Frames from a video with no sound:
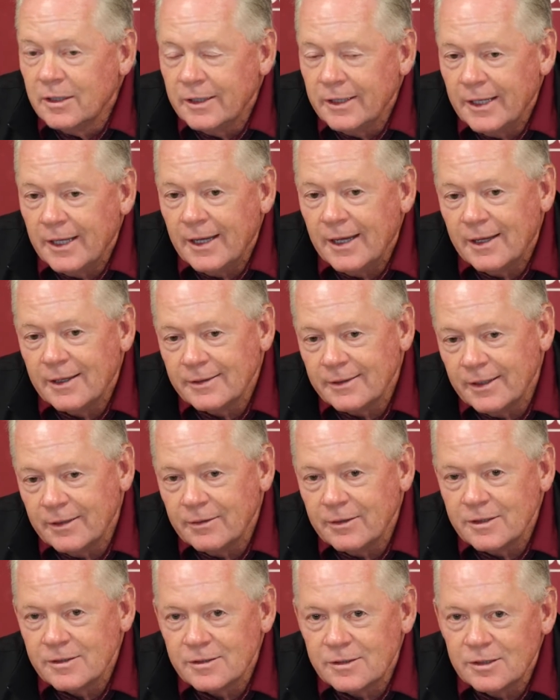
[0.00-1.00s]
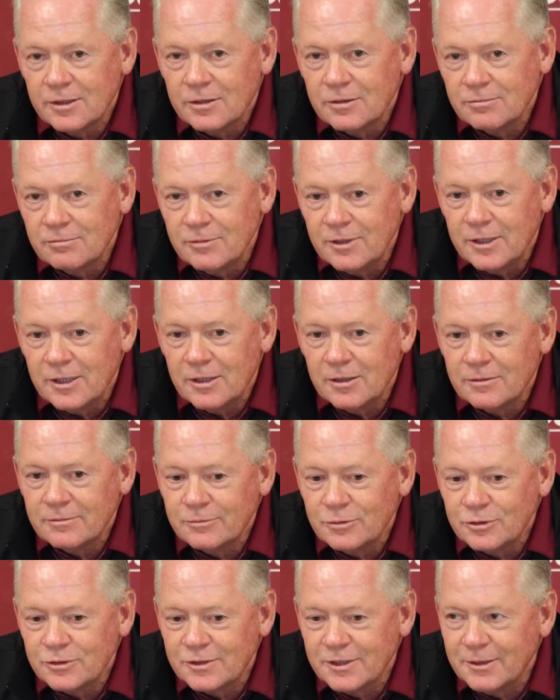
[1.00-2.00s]
Yeah, Gary's still, you know,
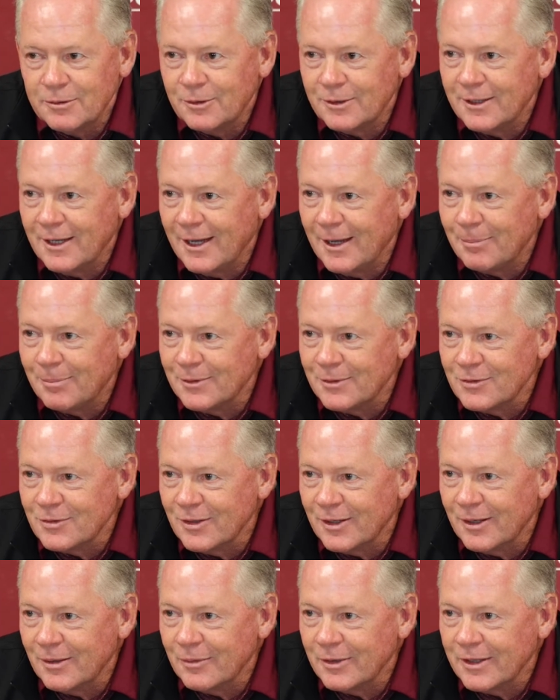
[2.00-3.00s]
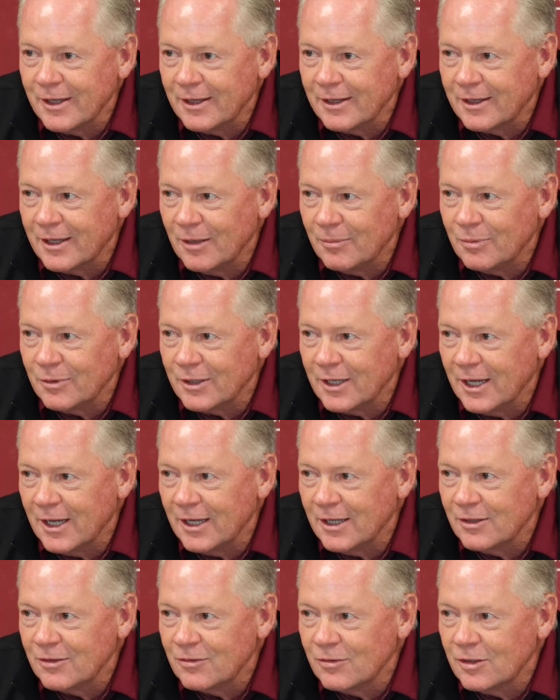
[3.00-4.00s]
we'll see what happens there. We got a couple
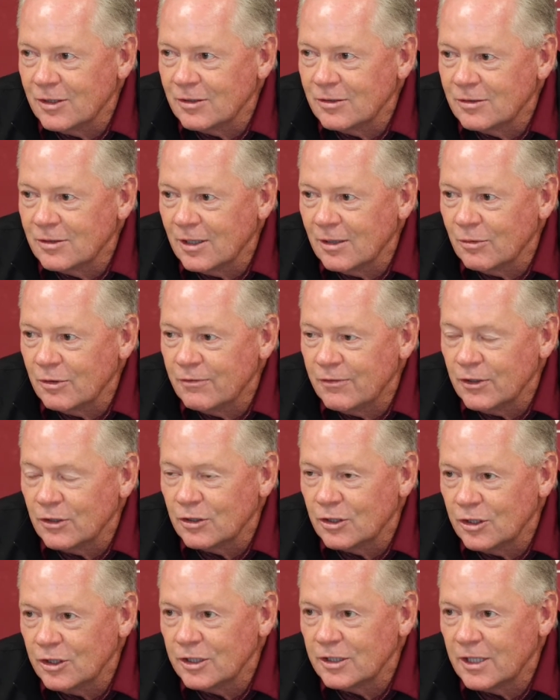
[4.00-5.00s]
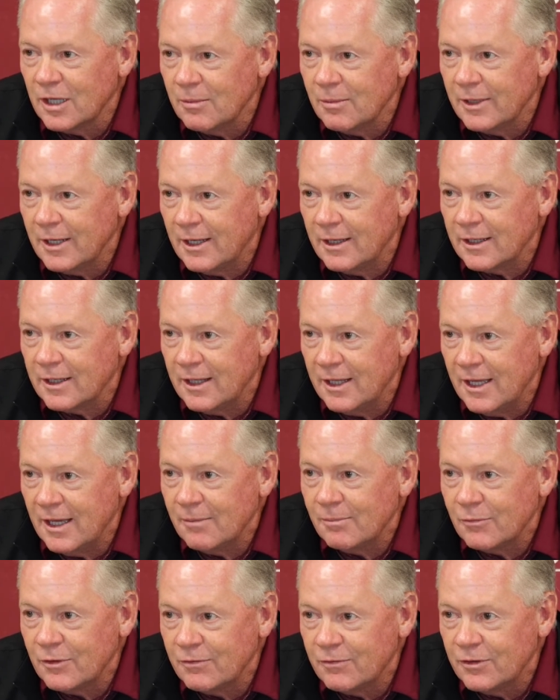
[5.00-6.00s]
guys that we feel good coming out of
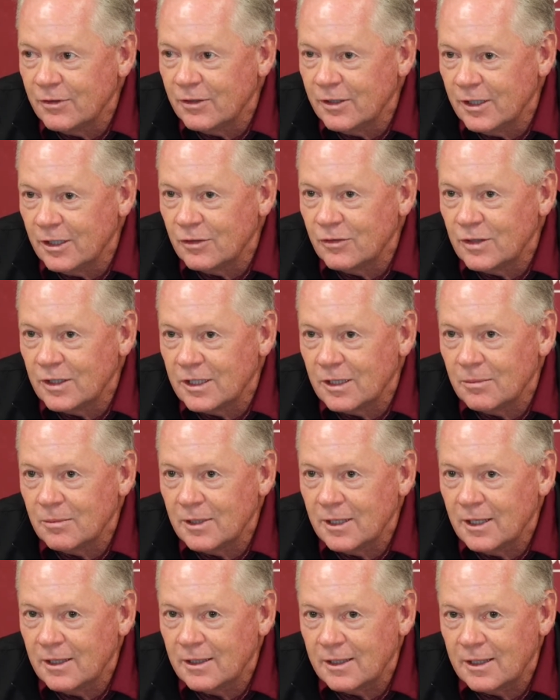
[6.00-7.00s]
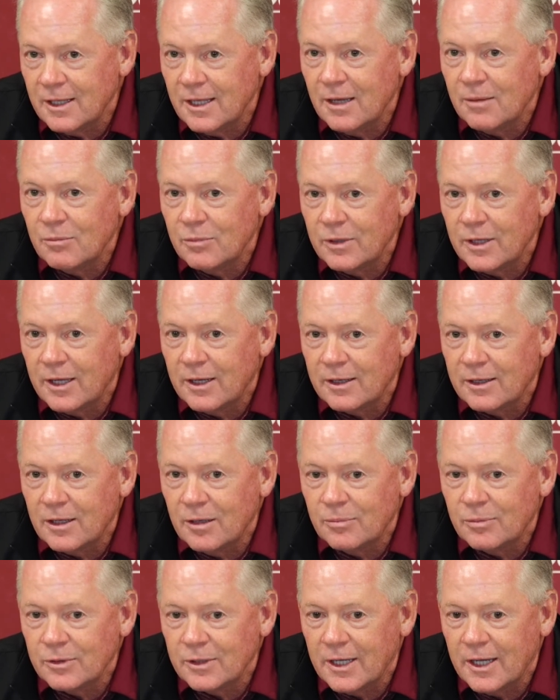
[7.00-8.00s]
camp. We feel healthy coming out of camp. We got a
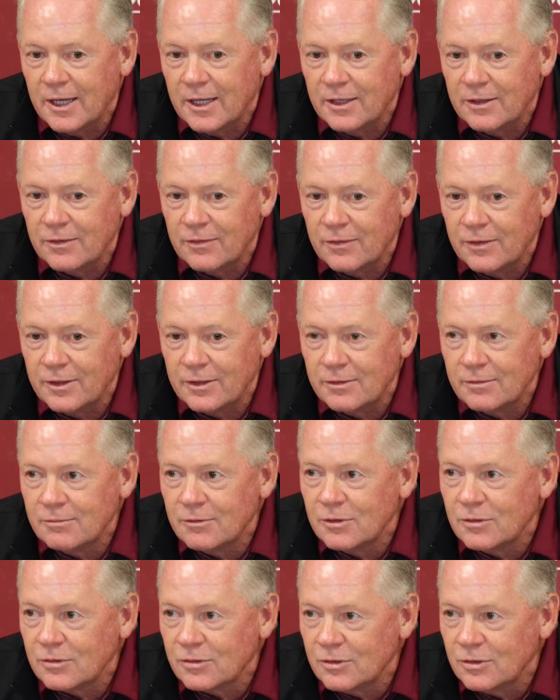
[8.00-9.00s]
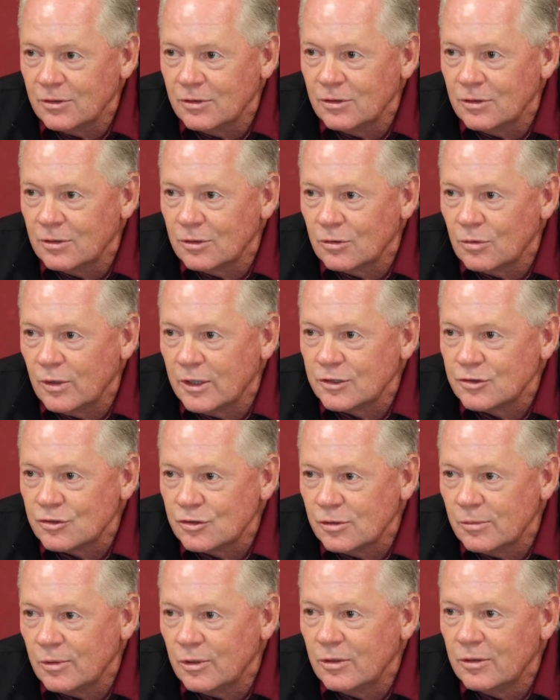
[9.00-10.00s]
couple guys that are still a little
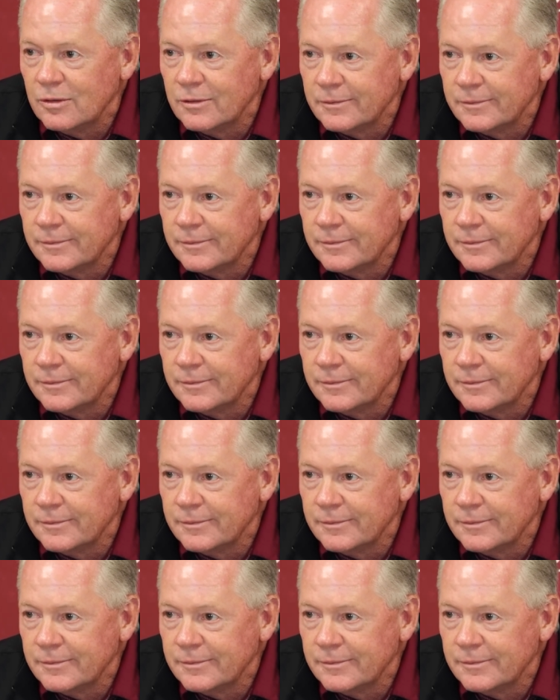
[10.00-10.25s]
questionable.